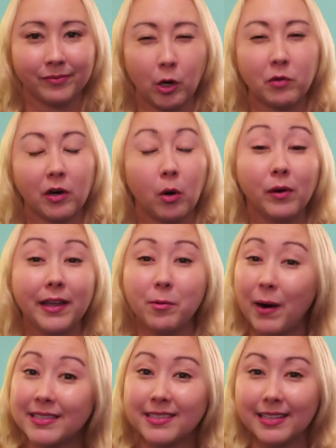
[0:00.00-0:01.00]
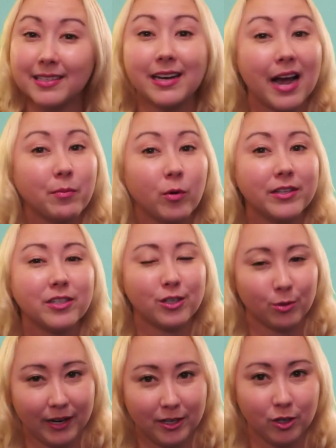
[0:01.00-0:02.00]
Over at Old Key West, that's 9 points to
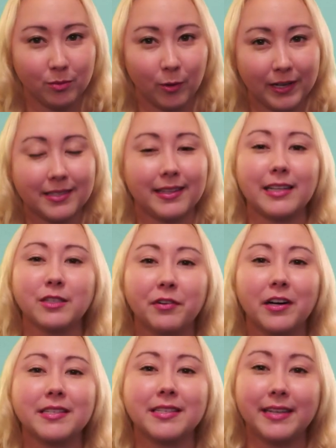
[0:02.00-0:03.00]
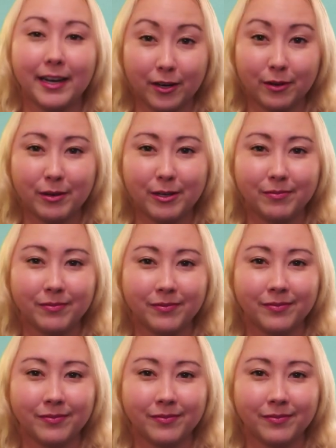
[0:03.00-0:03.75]
22 points. That's for a standard room.